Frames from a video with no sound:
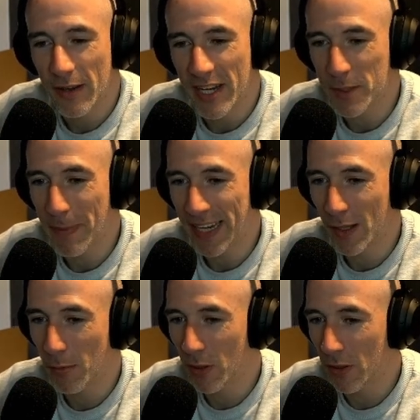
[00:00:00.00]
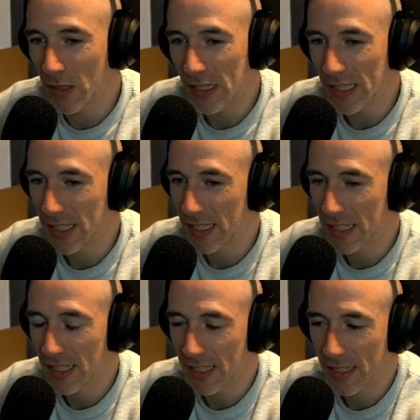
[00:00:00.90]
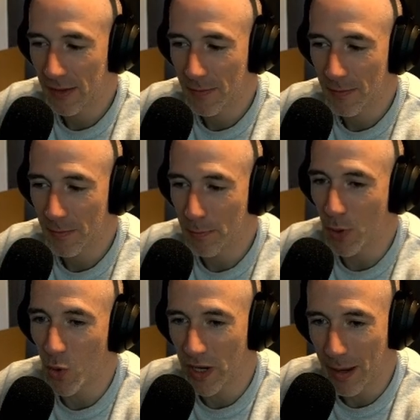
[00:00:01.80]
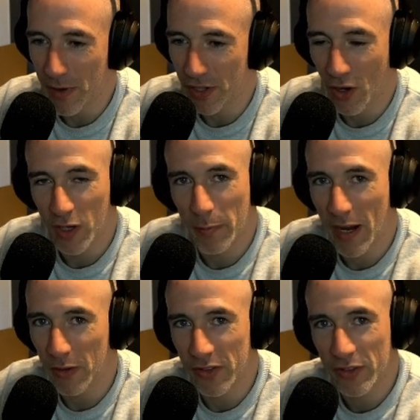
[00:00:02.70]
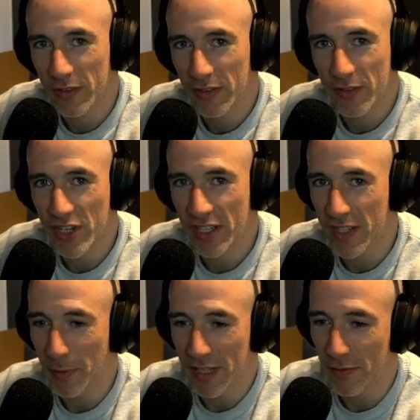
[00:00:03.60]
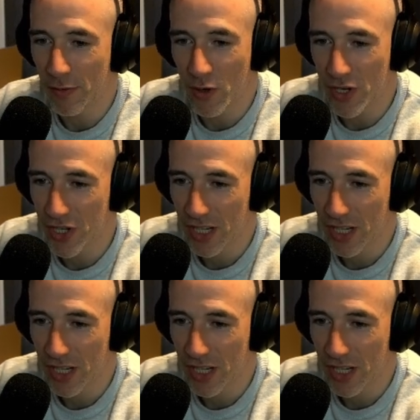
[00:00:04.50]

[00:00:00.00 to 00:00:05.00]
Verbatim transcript: respectable programmer talk about ChatGPT four